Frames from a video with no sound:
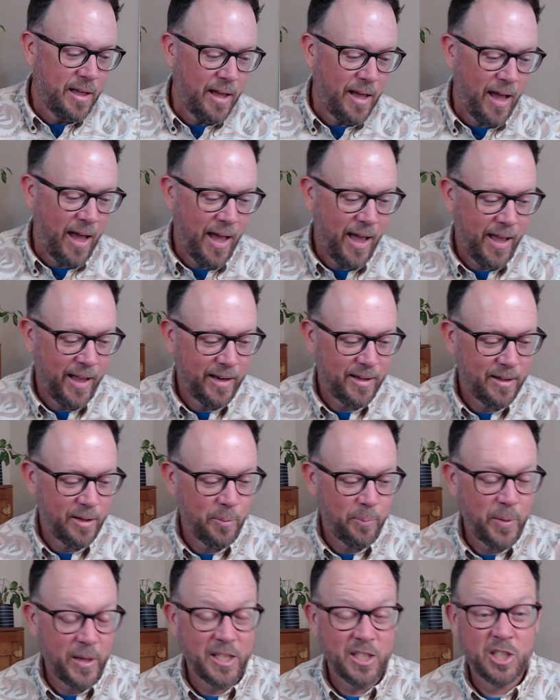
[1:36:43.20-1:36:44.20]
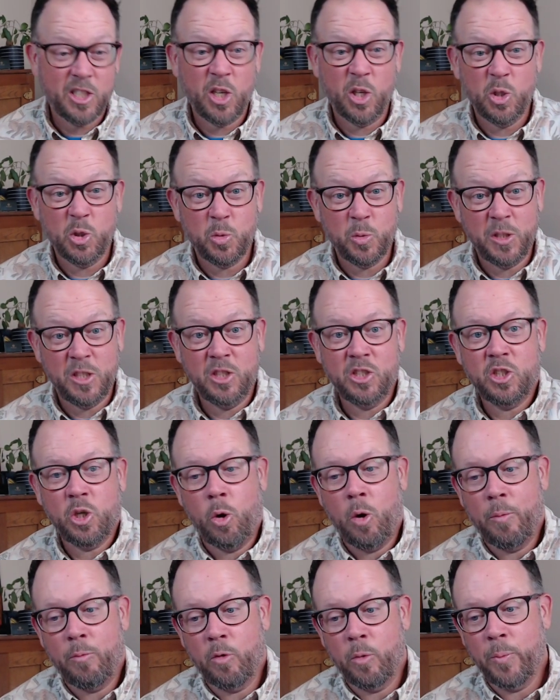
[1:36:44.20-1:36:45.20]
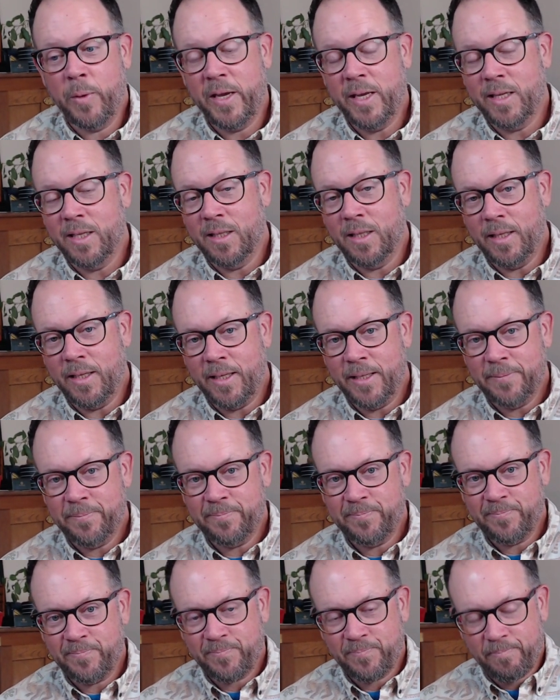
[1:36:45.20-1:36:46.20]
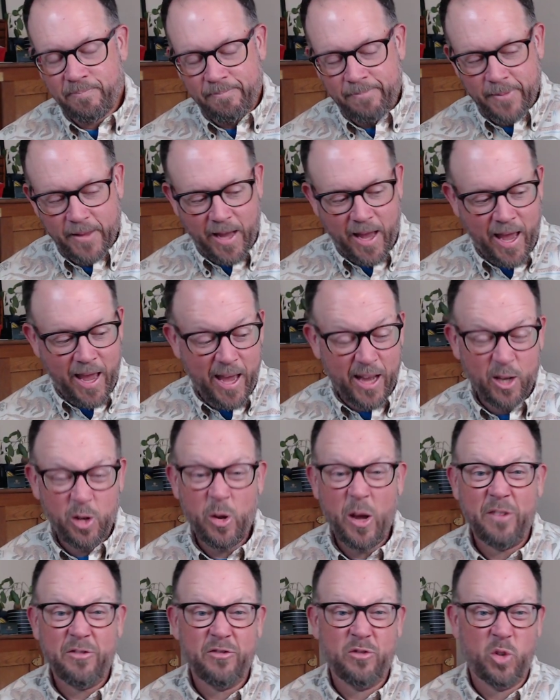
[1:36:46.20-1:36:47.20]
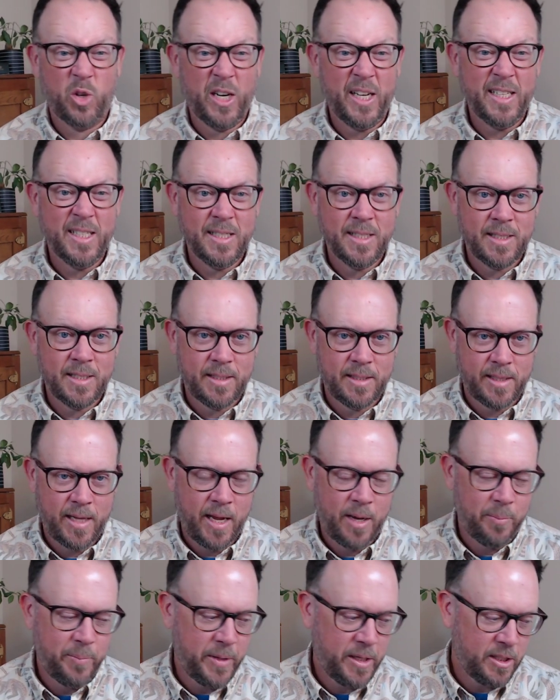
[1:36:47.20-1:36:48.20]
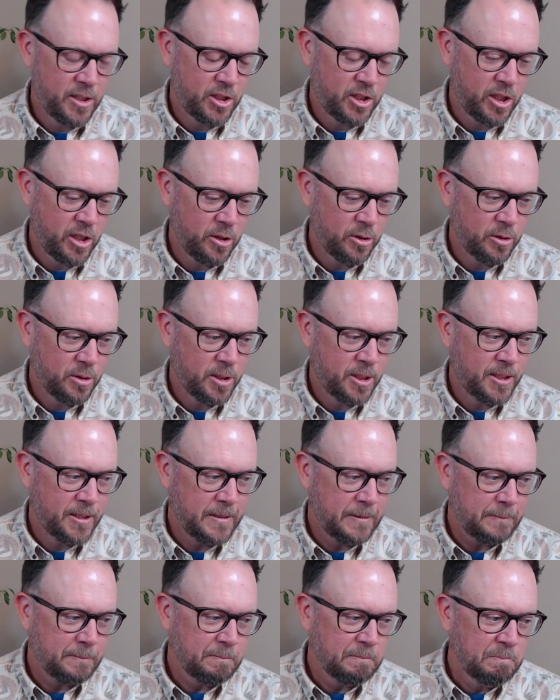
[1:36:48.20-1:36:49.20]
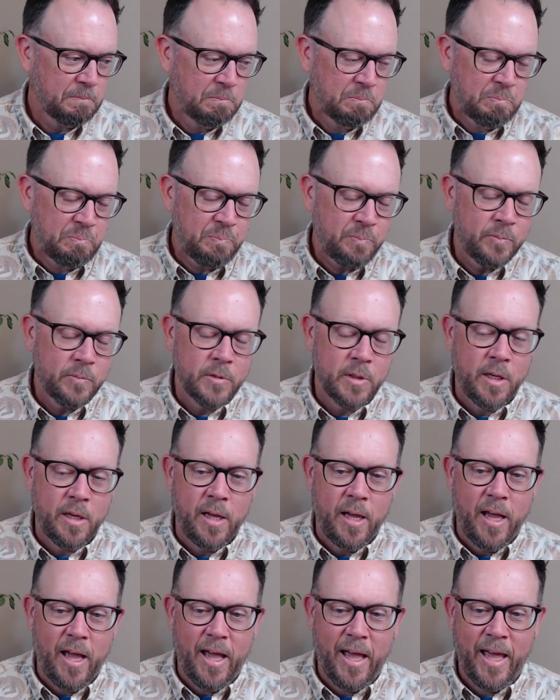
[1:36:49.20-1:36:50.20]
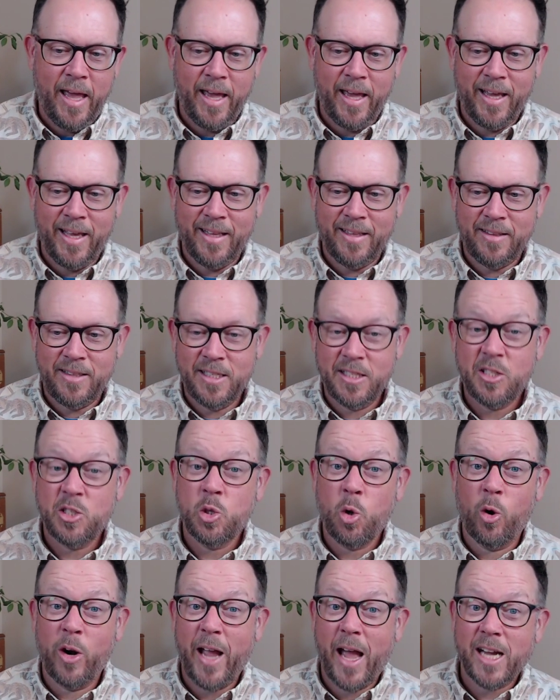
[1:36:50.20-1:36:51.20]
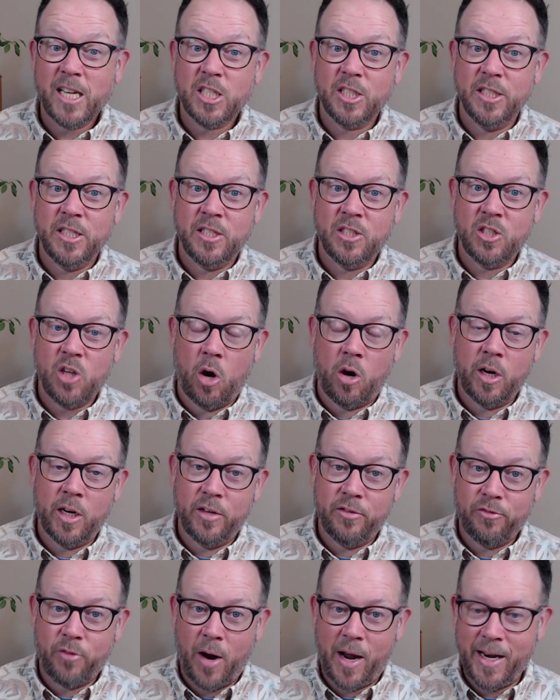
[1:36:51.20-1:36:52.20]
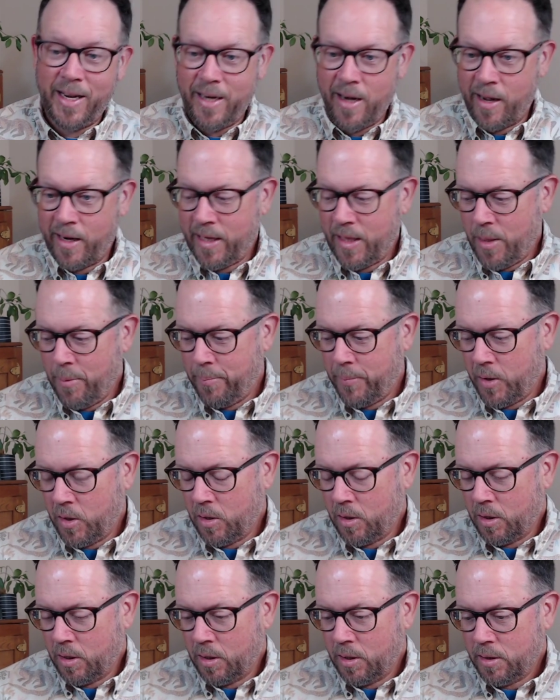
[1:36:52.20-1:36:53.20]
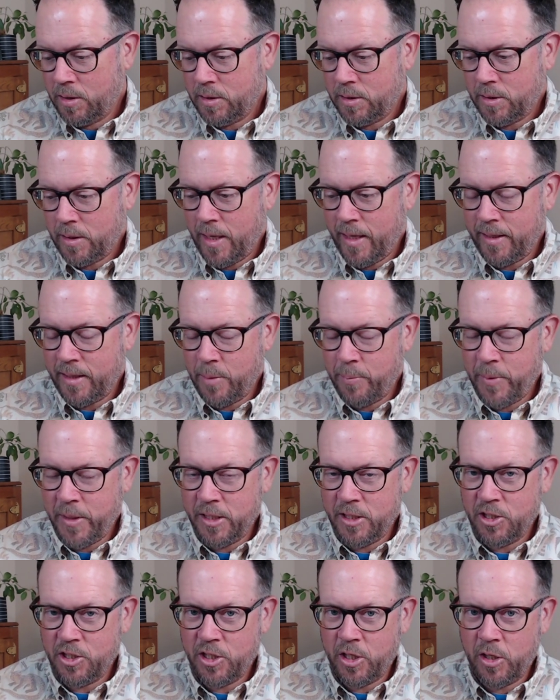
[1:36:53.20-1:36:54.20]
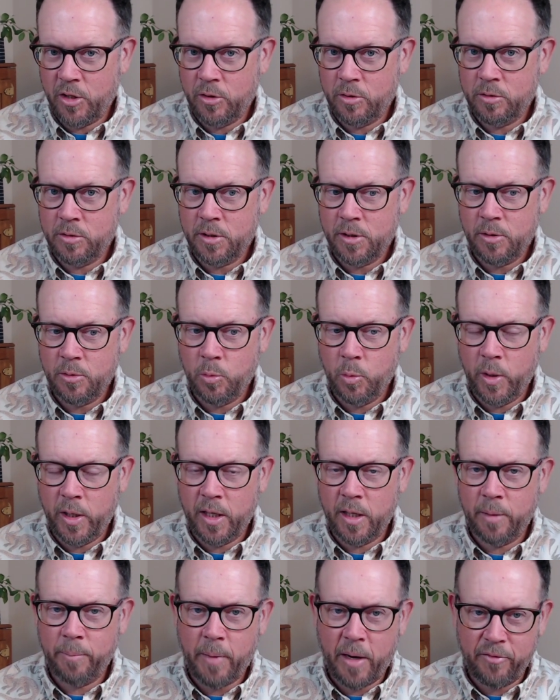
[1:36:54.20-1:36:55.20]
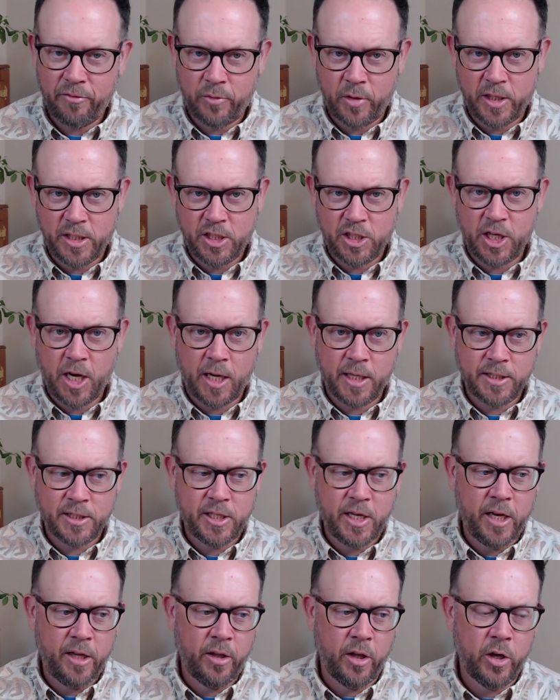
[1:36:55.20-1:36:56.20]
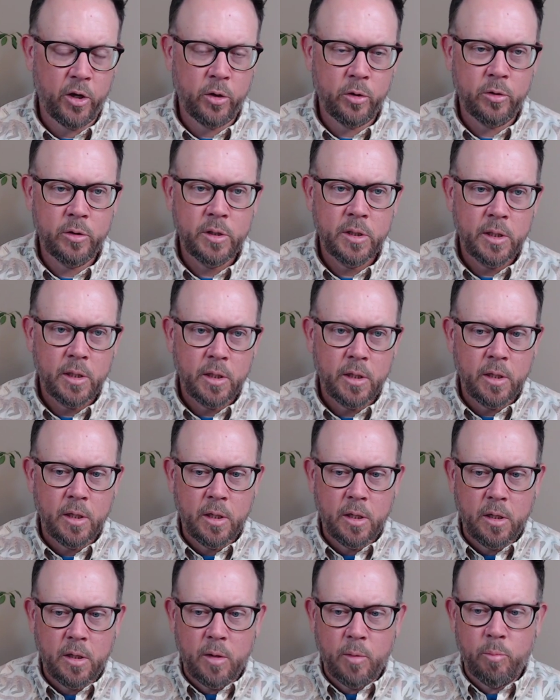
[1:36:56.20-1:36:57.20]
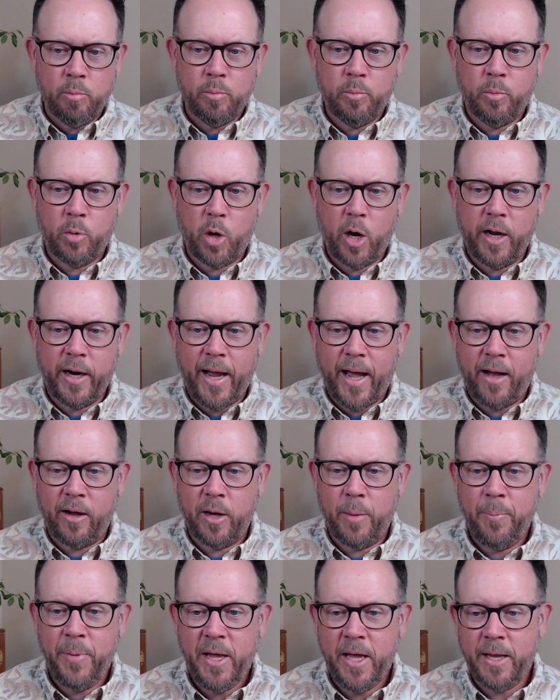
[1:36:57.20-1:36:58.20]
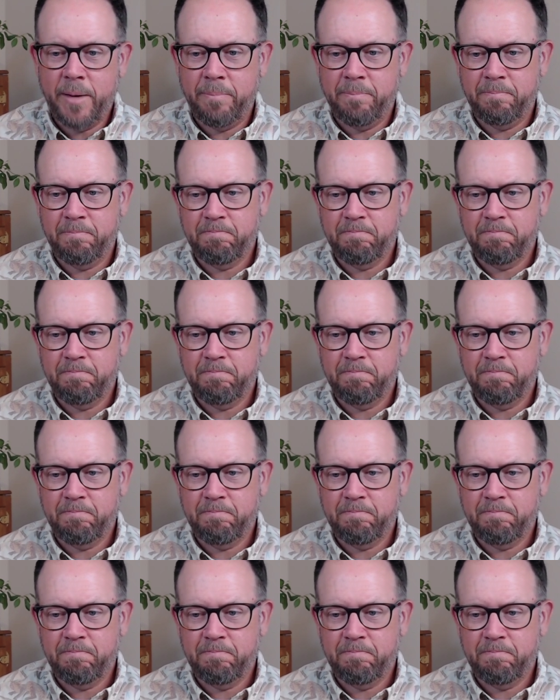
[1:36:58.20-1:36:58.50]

at pen shows when you show up repeatedly and you have friends at pen shows. And this story actually started Friday night in the bar at the pen show where my friend John Tello brought out a pen.